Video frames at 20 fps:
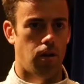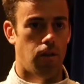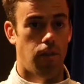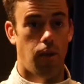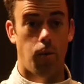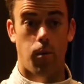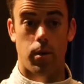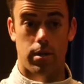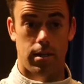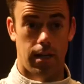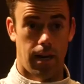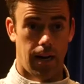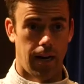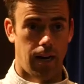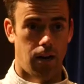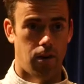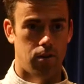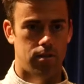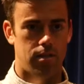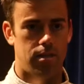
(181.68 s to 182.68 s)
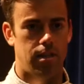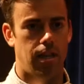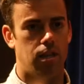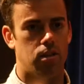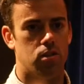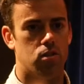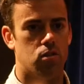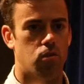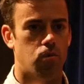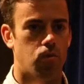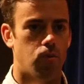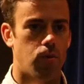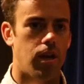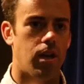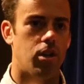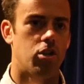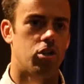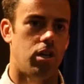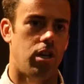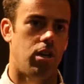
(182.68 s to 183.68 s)
that retires, it takes three
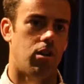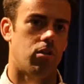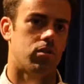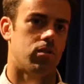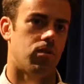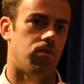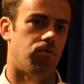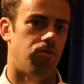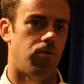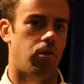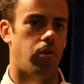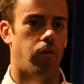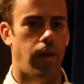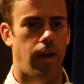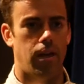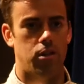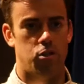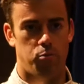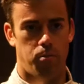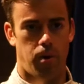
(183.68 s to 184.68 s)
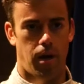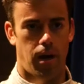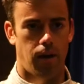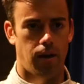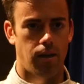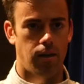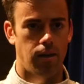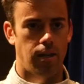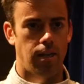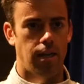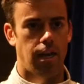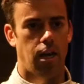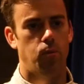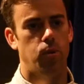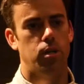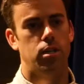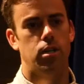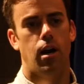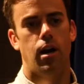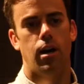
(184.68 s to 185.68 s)
engineers to fill that spot. And
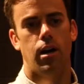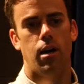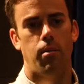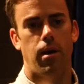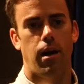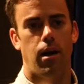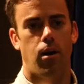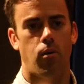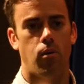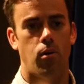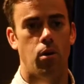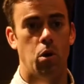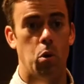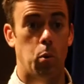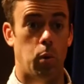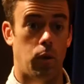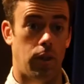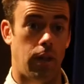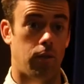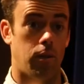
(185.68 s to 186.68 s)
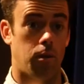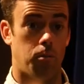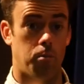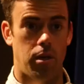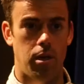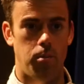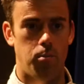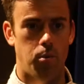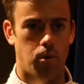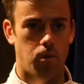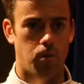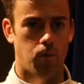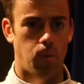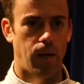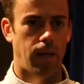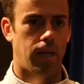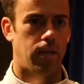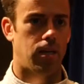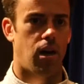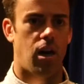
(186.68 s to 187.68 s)
we talk about, without the people,
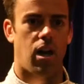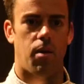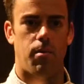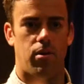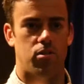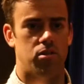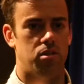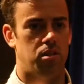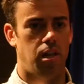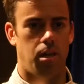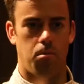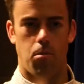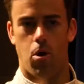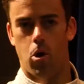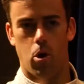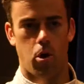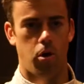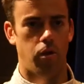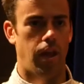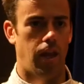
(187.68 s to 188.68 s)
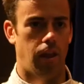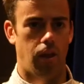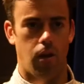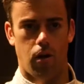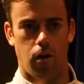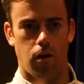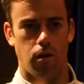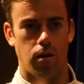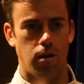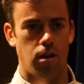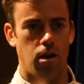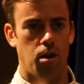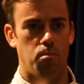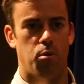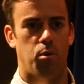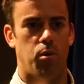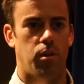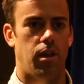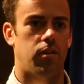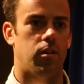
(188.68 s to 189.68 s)
we could talk about STEM all day long,
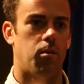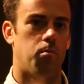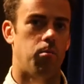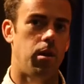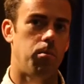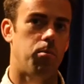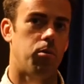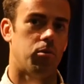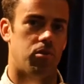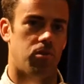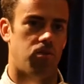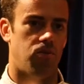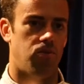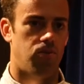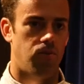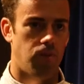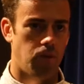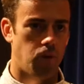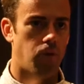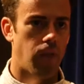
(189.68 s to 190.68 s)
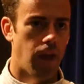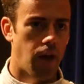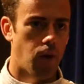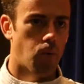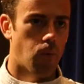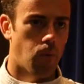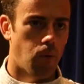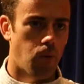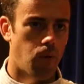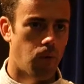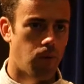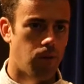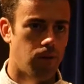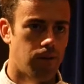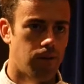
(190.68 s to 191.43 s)
but without the people to fill that role,